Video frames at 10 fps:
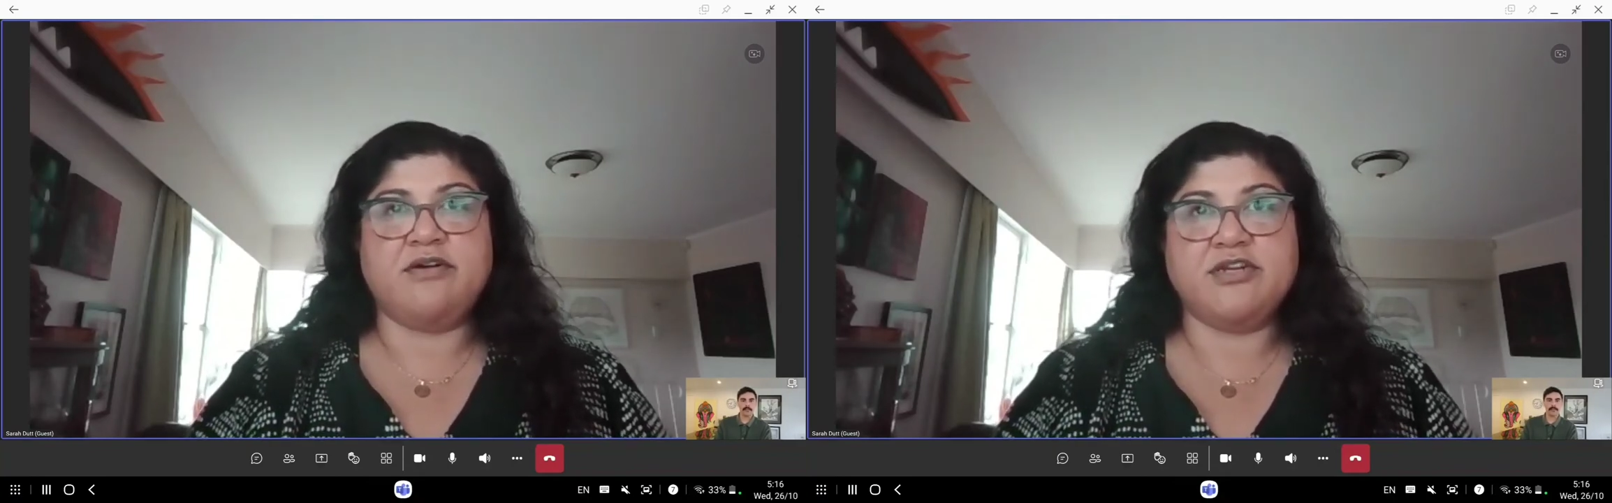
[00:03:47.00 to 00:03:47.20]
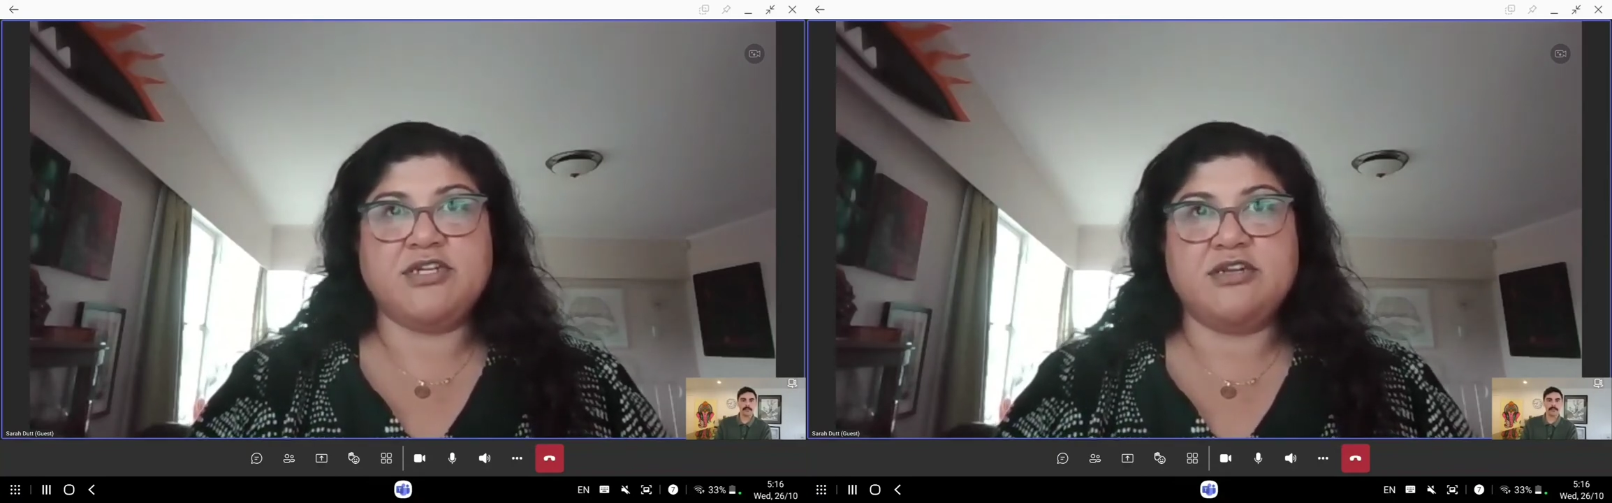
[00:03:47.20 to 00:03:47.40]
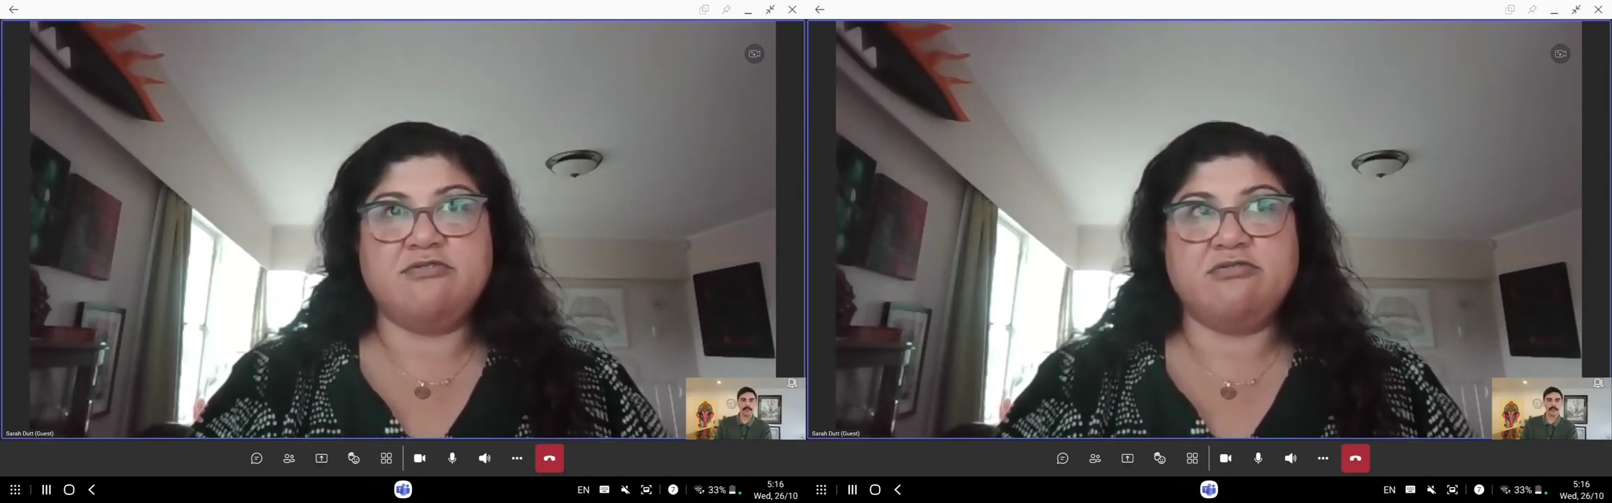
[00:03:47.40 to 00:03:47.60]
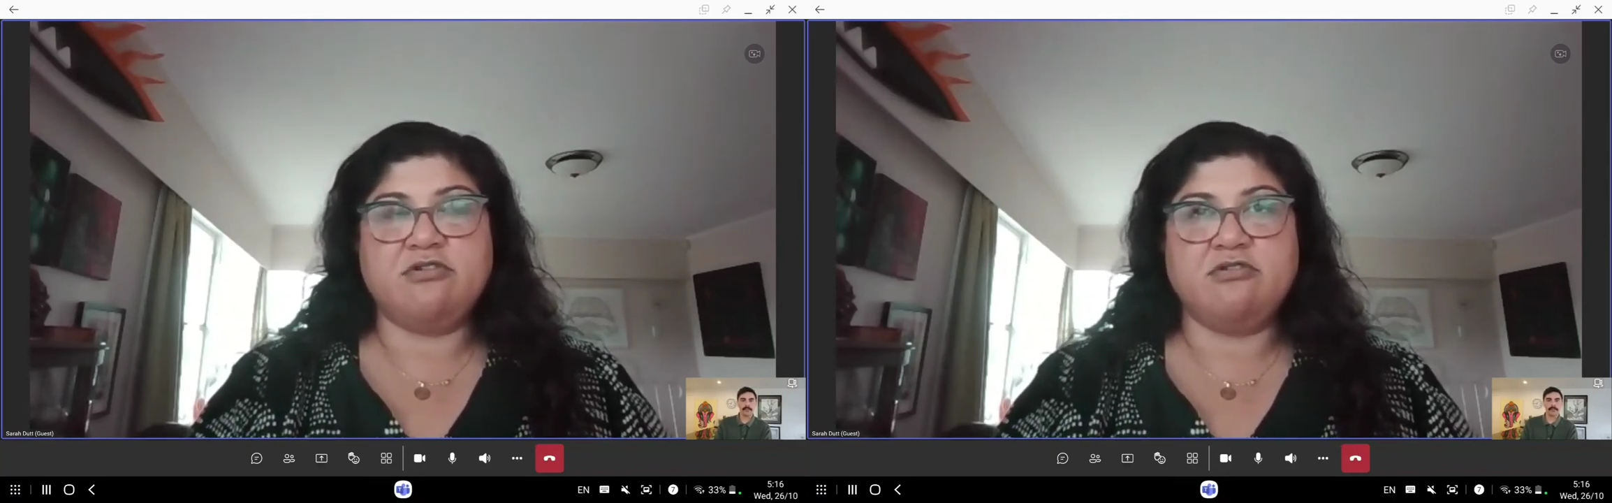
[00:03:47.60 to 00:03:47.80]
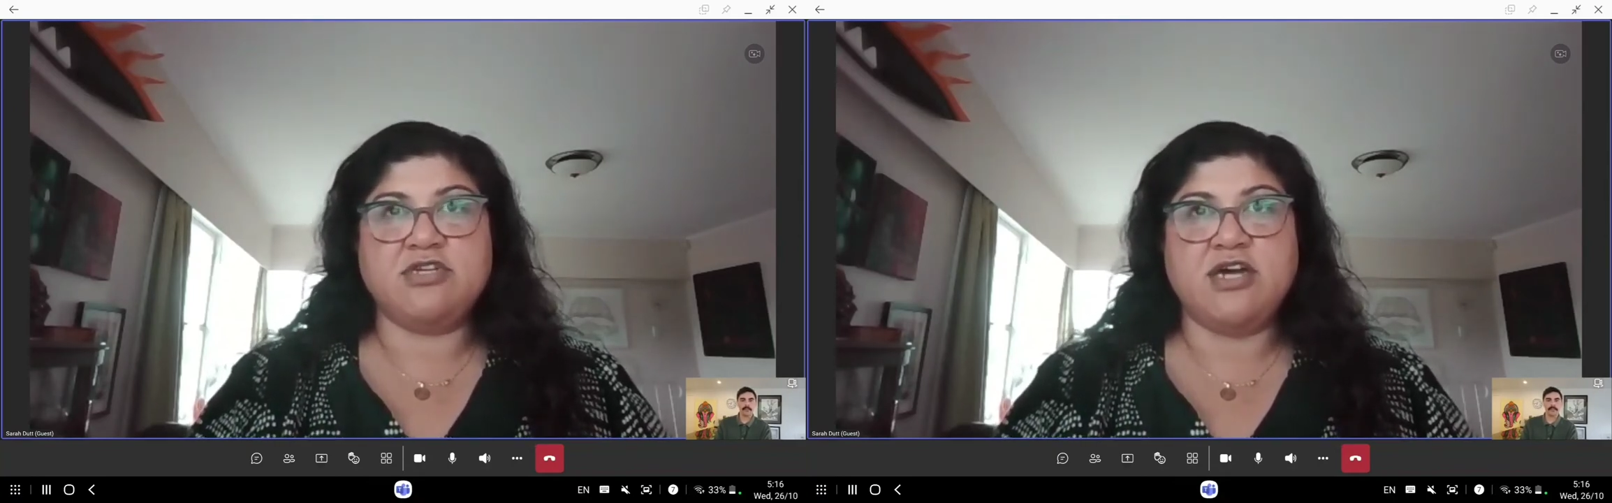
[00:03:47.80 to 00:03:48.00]
origin
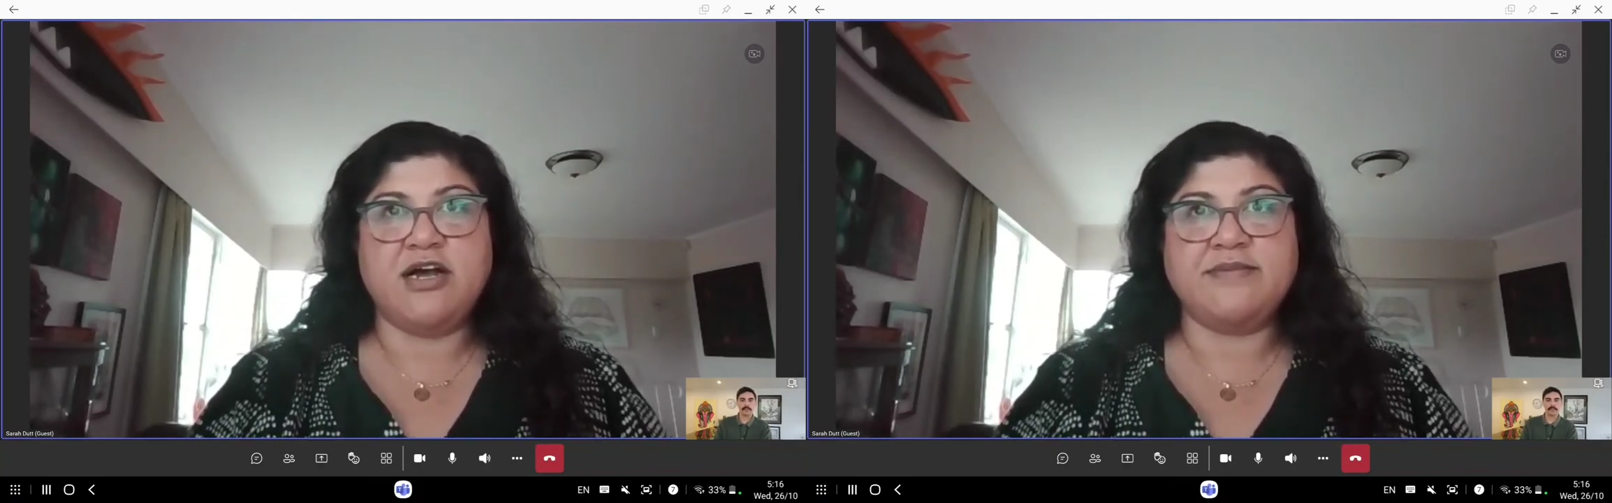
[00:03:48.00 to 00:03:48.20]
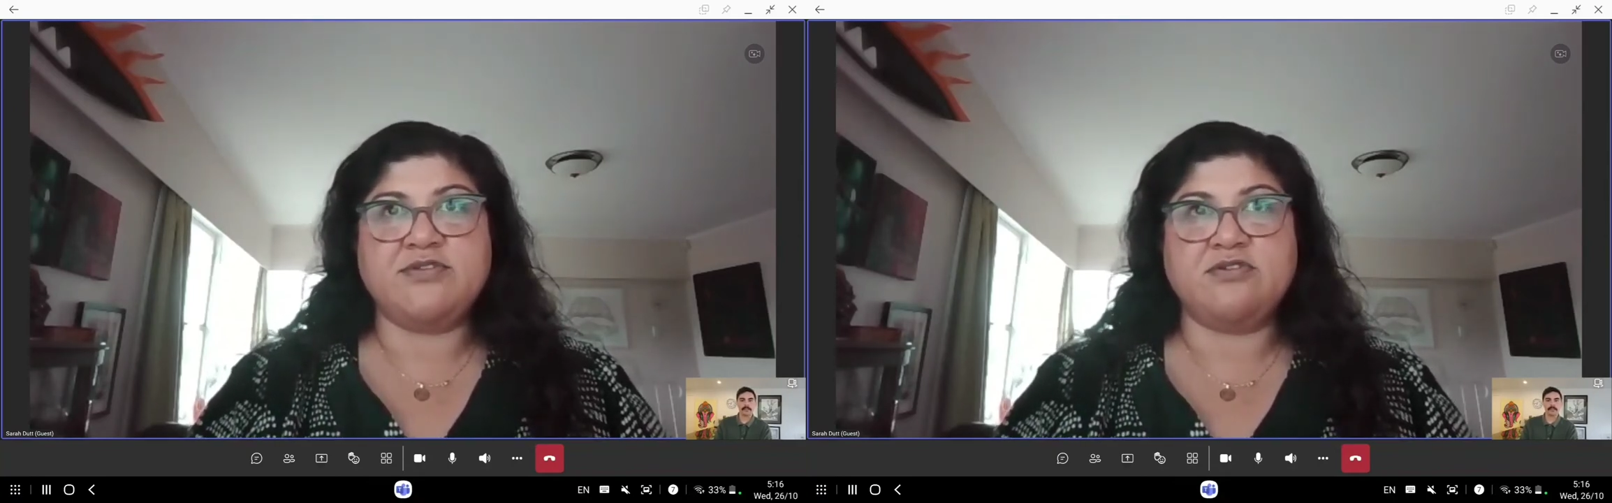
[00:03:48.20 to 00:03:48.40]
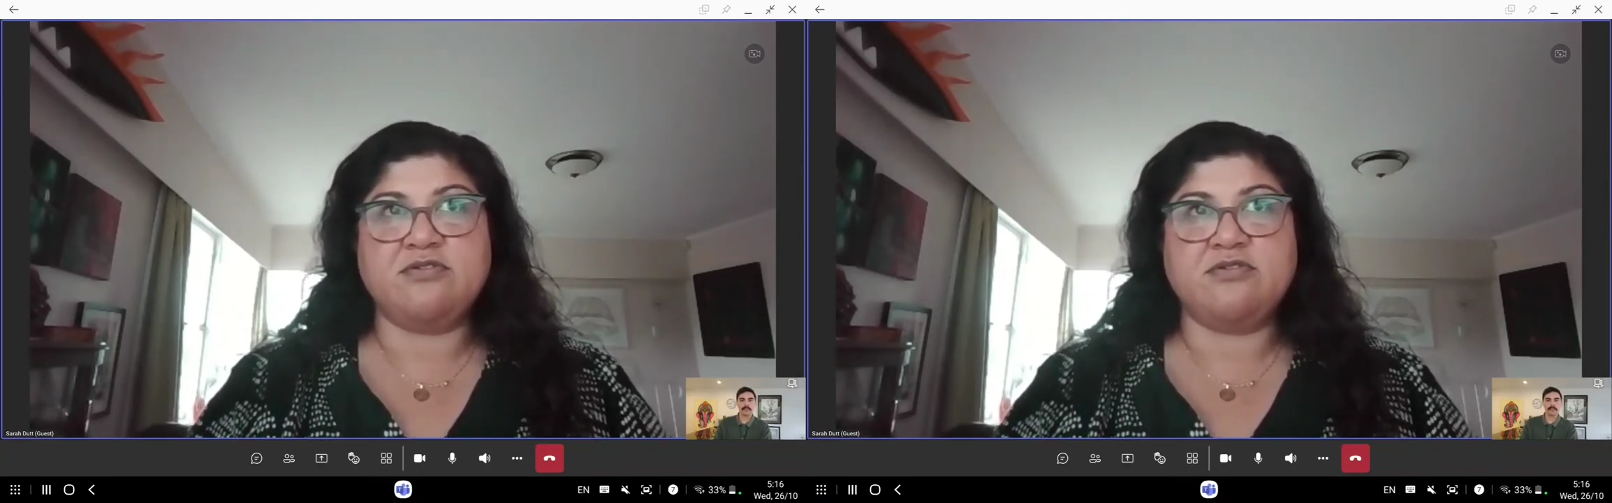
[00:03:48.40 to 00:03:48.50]
for a long time.